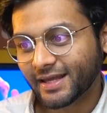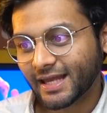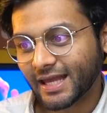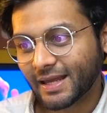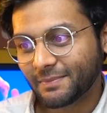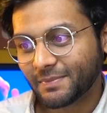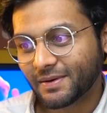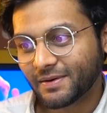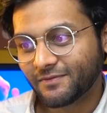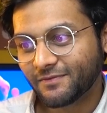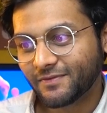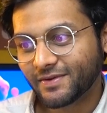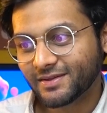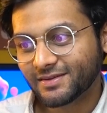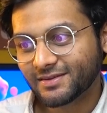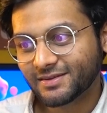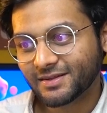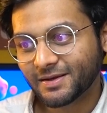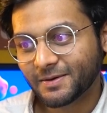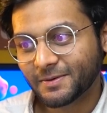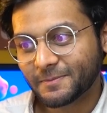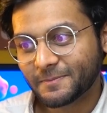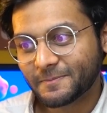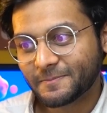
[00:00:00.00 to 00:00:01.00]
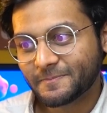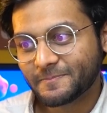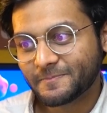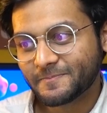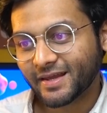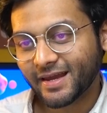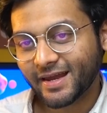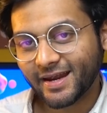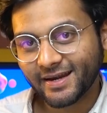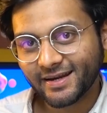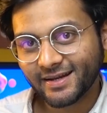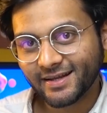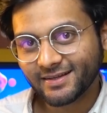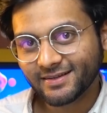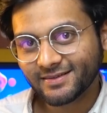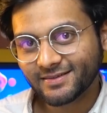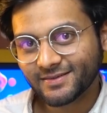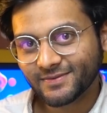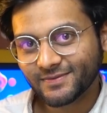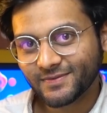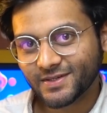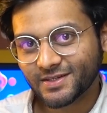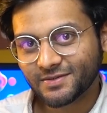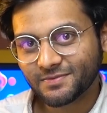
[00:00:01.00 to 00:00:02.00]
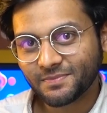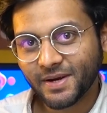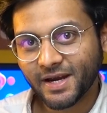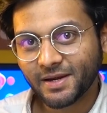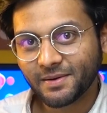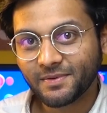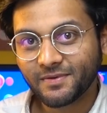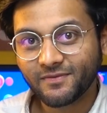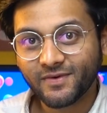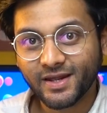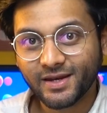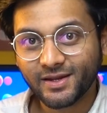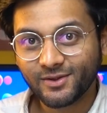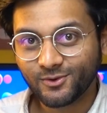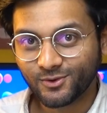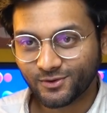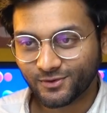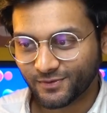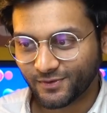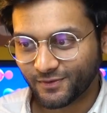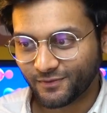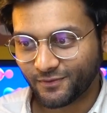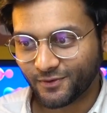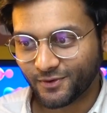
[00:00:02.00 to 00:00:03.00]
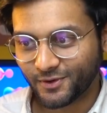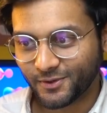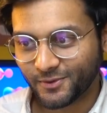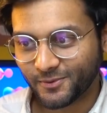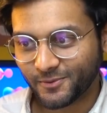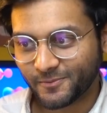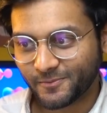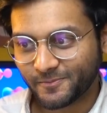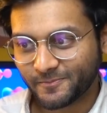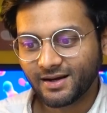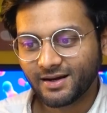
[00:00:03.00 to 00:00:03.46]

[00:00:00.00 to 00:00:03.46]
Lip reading: came up with some headings which might be very useful for you.